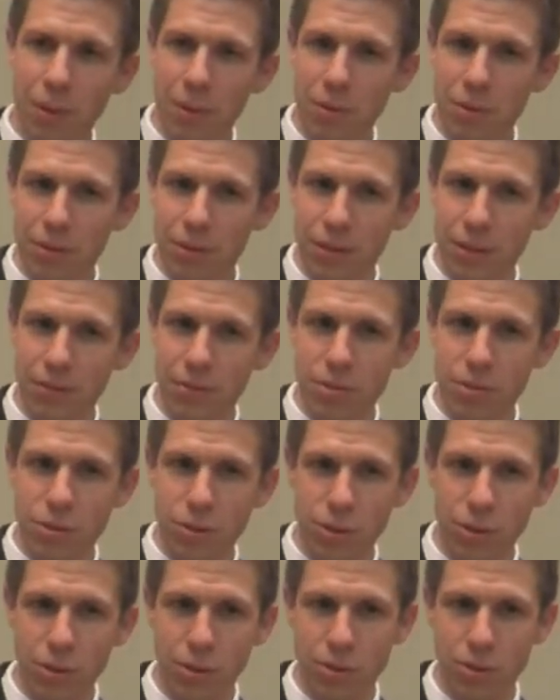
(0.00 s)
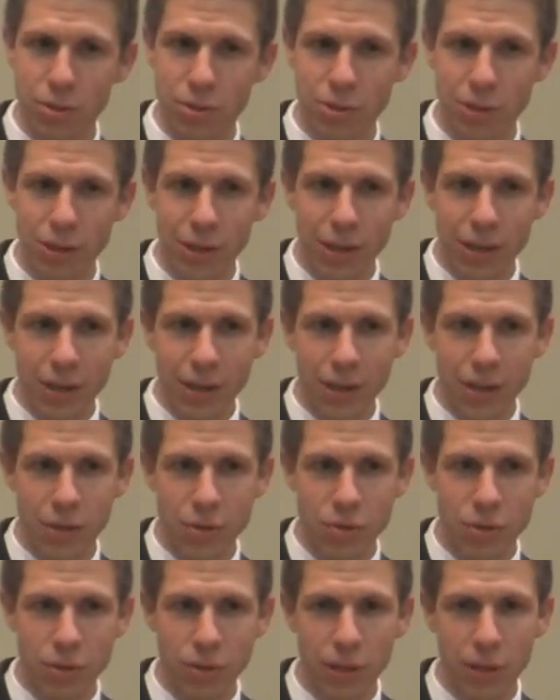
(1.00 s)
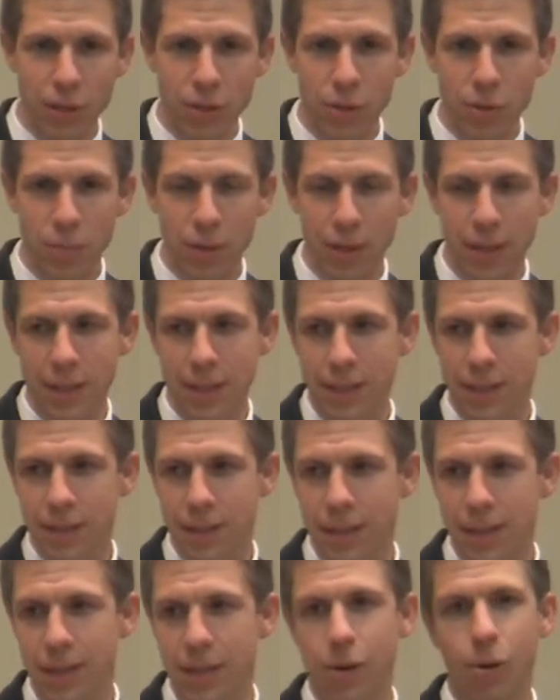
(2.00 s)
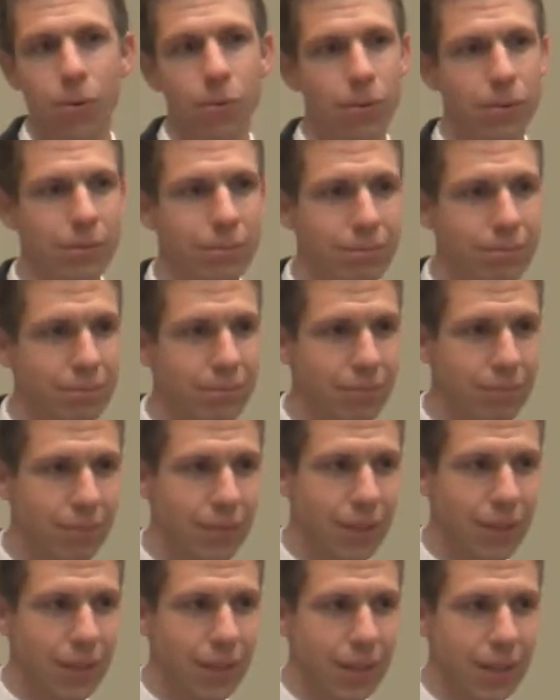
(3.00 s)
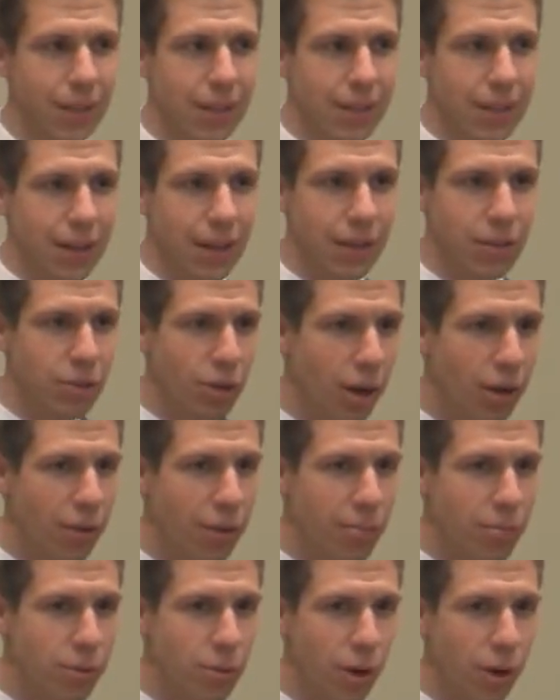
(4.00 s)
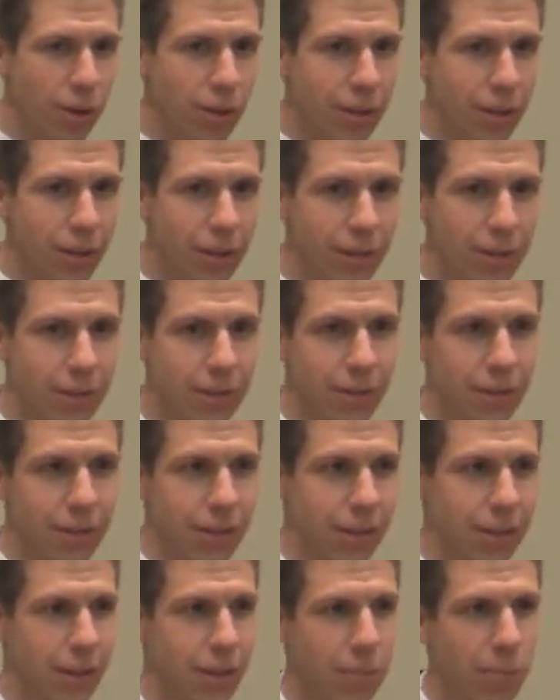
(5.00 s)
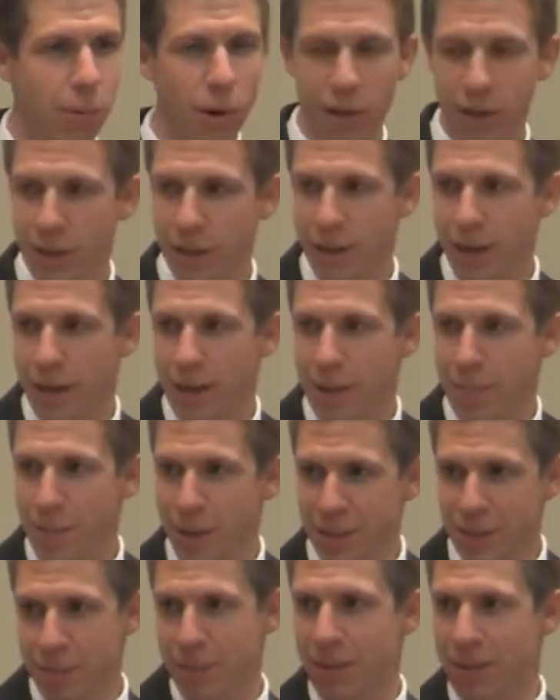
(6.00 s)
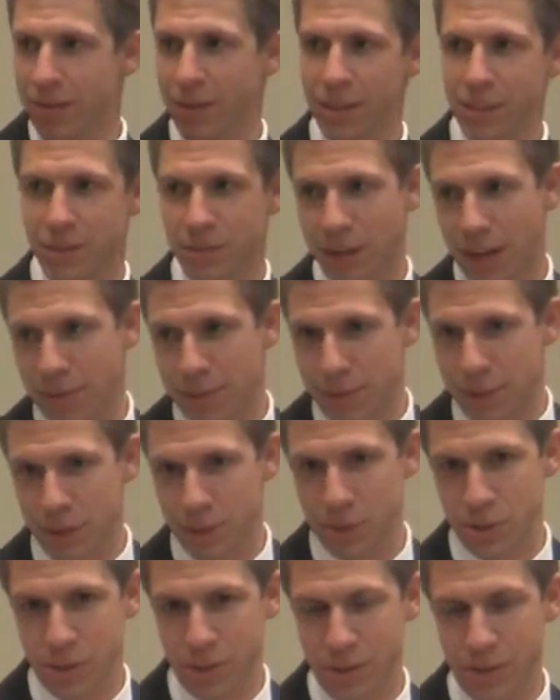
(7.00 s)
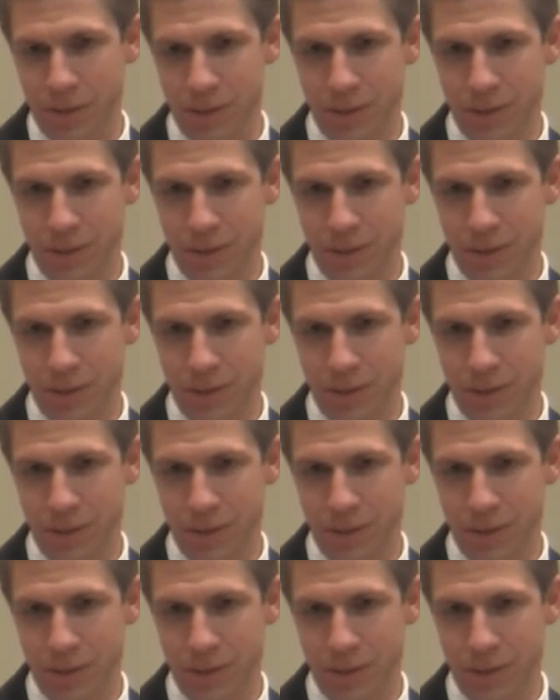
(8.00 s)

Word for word: Maybe they're going to leave the church. And so then you begin to think, oh, I saw them talking in the parking lot. It must have been a divisive conversation.